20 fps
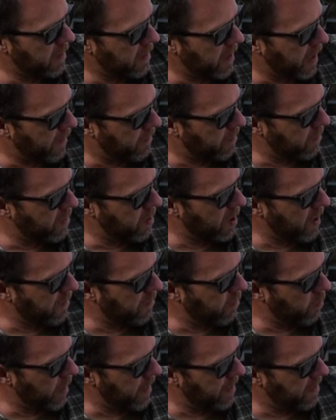have
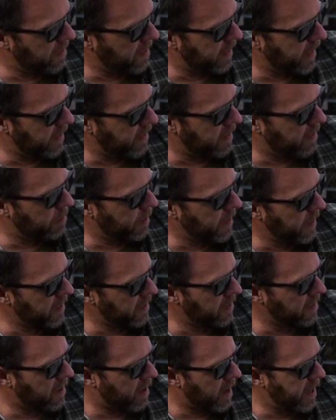tough white skins, but
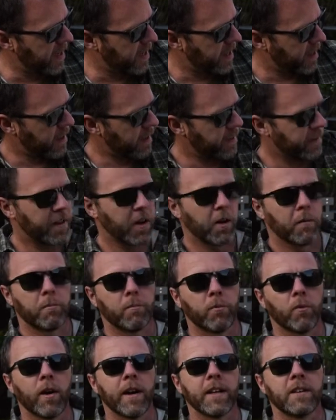inside they are
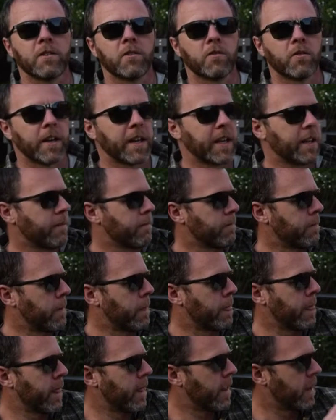bright green.
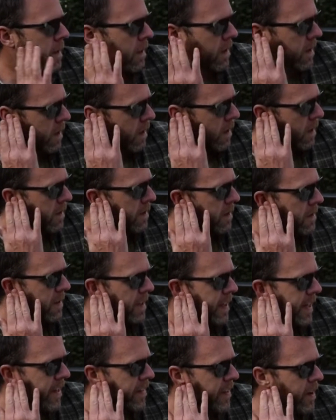
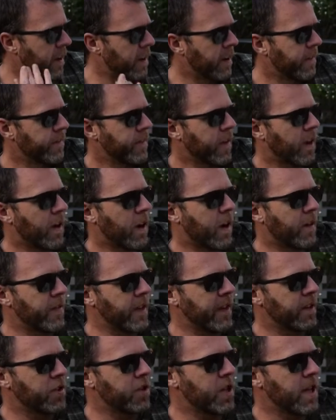Together,
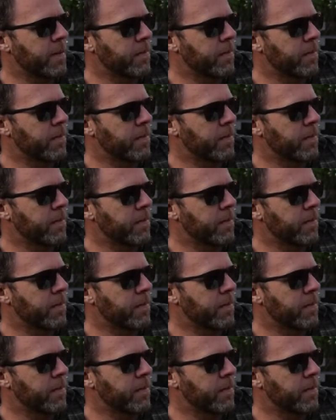Harvey and Chip